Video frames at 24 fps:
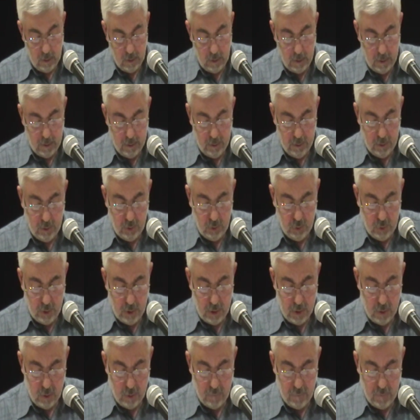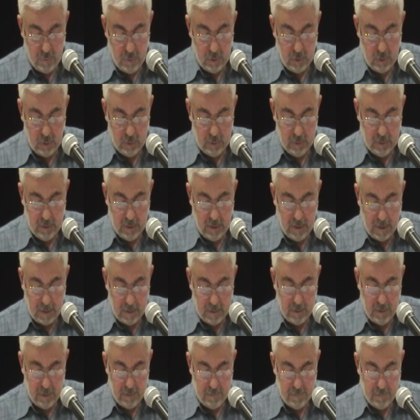and the interest of the
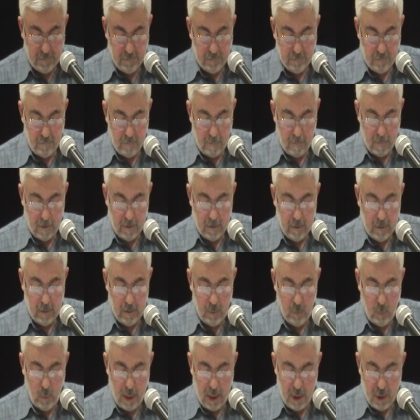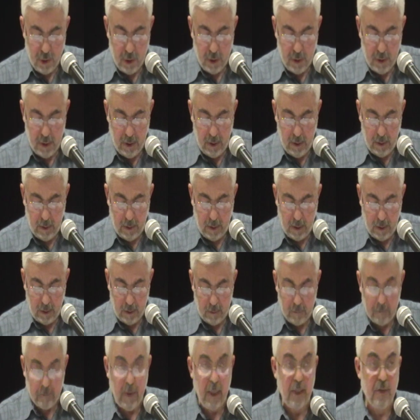collective, the wage-earning
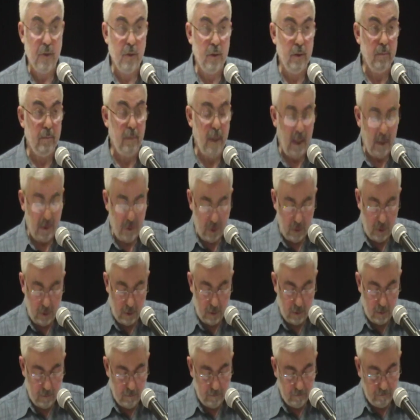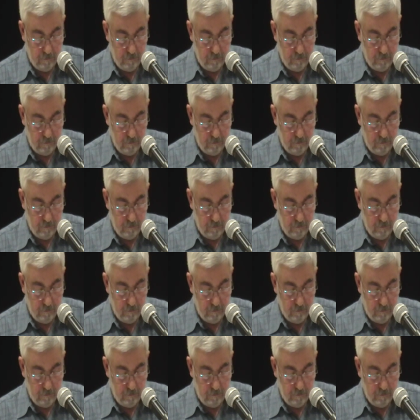and peasant masses.